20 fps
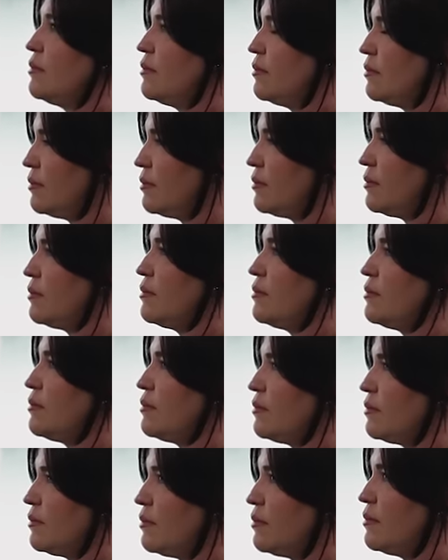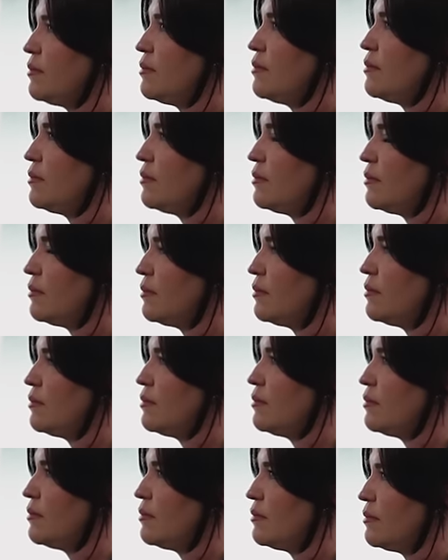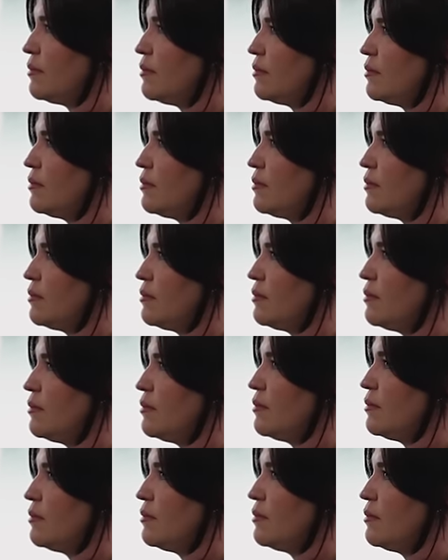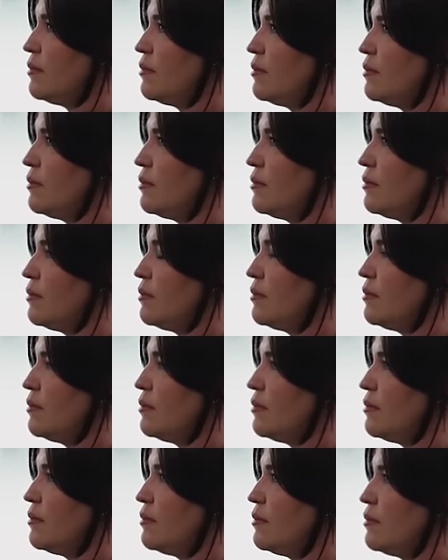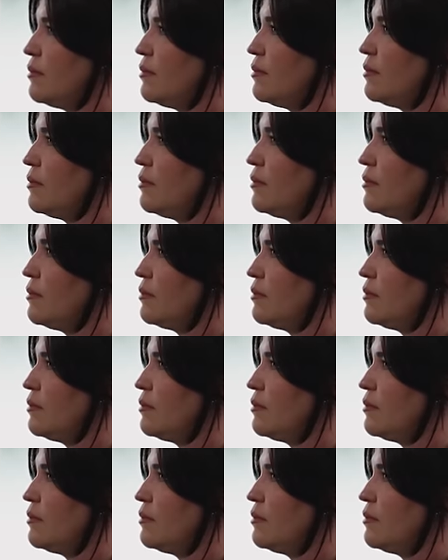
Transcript: No words are spoken by the person on screen.